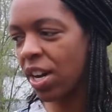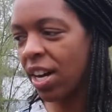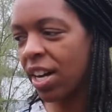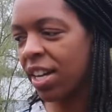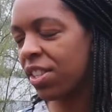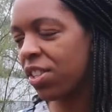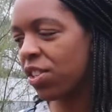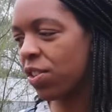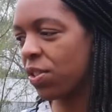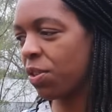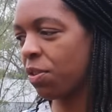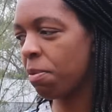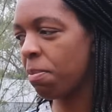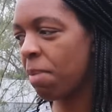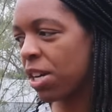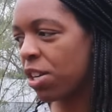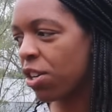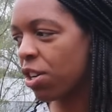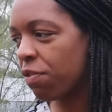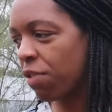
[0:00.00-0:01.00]
a
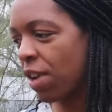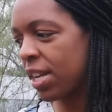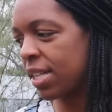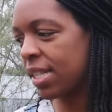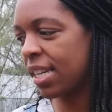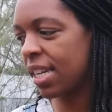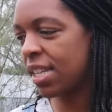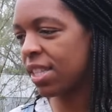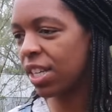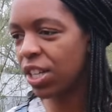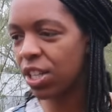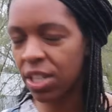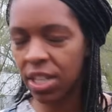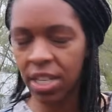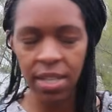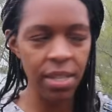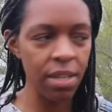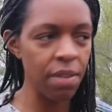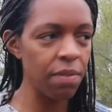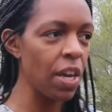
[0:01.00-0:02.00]
reminder of rest and the
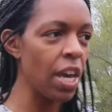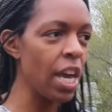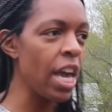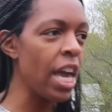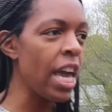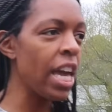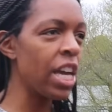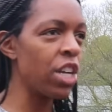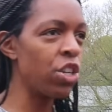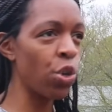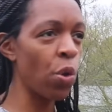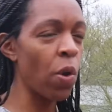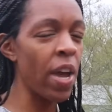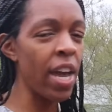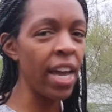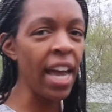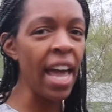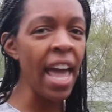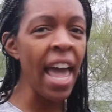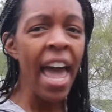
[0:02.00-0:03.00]
goodness of
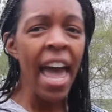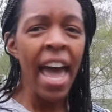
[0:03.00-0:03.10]
enjoying.